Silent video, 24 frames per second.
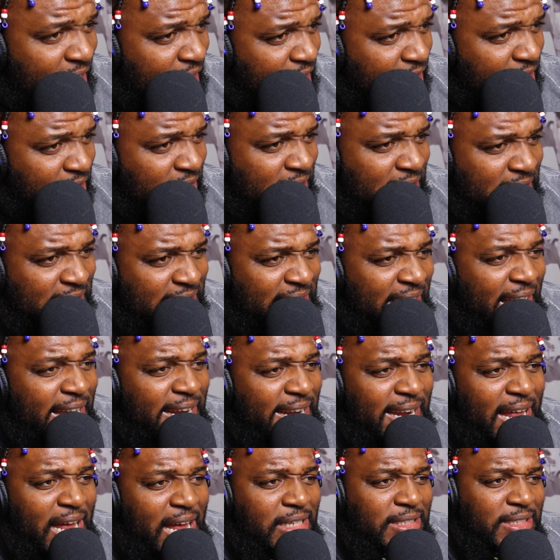Now this is K.
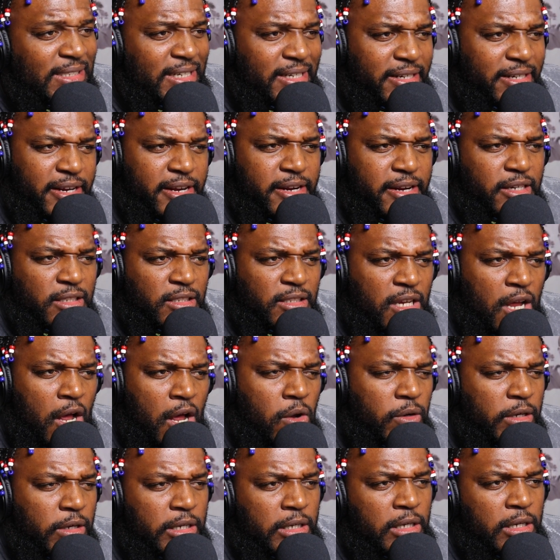Lawson, Dear
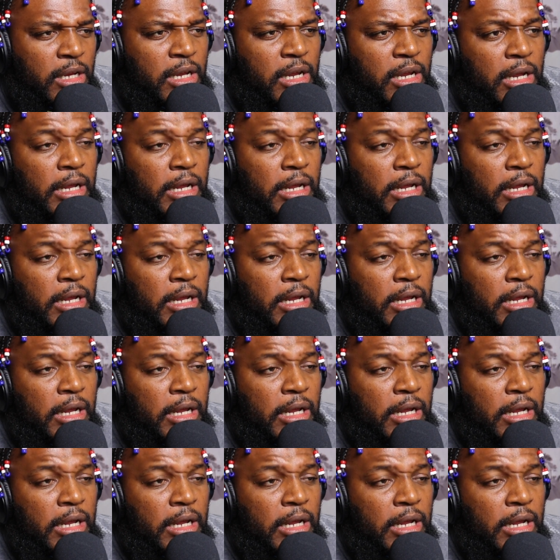Tahoka.